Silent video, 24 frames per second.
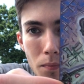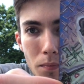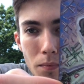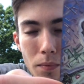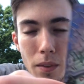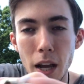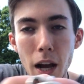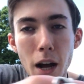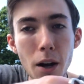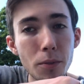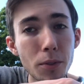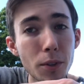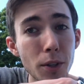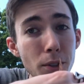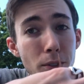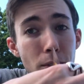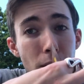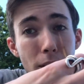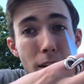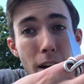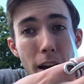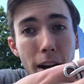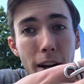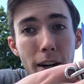Now there's
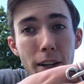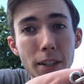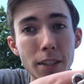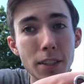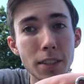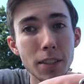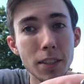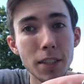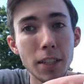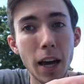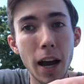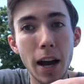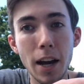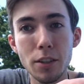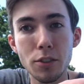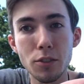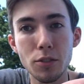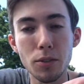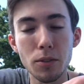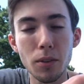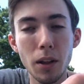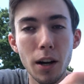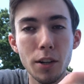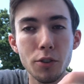inherently
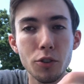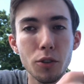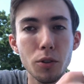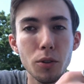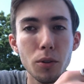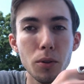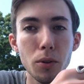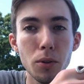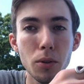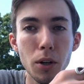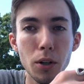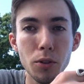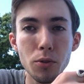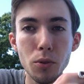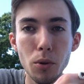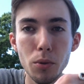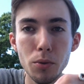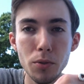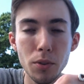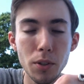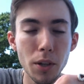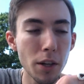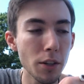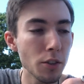astrological
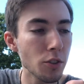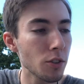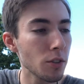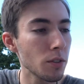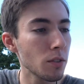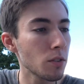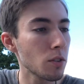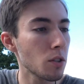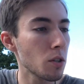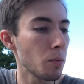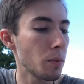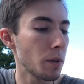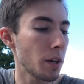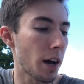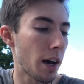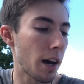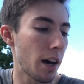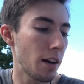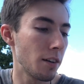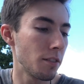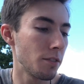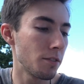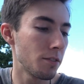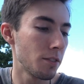associations, so we
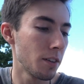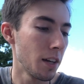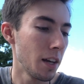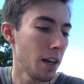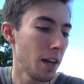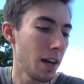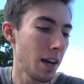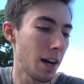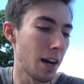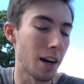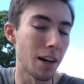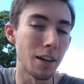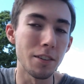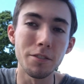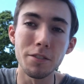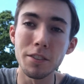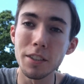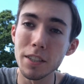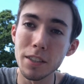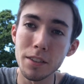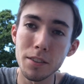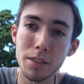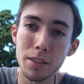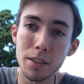have
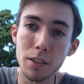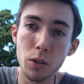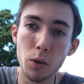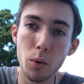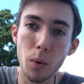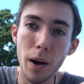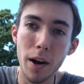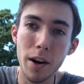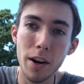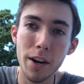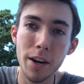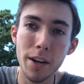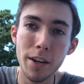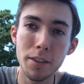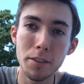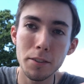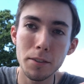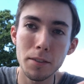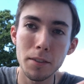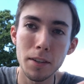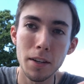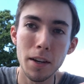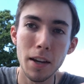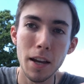Venus and
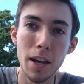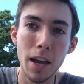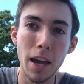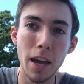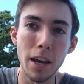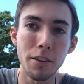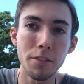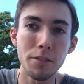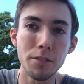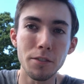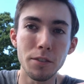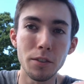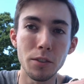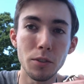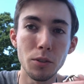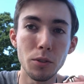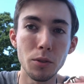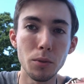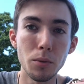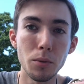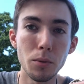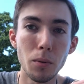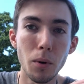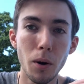Aquarius. If
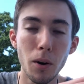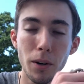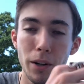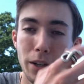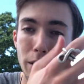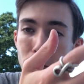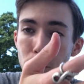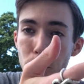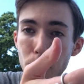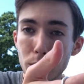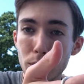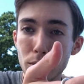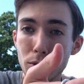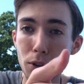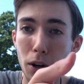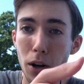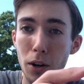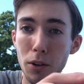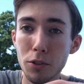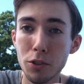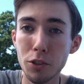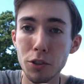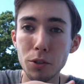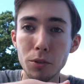you are into
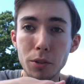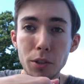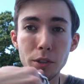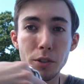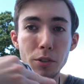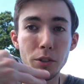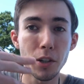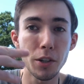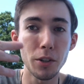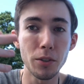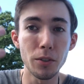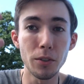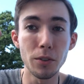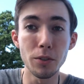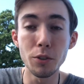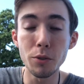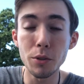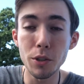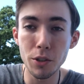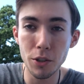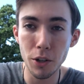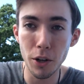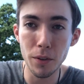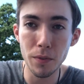astrology, you
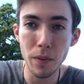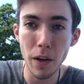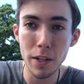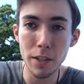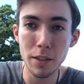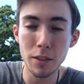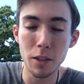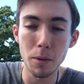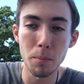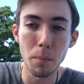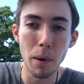can turn that into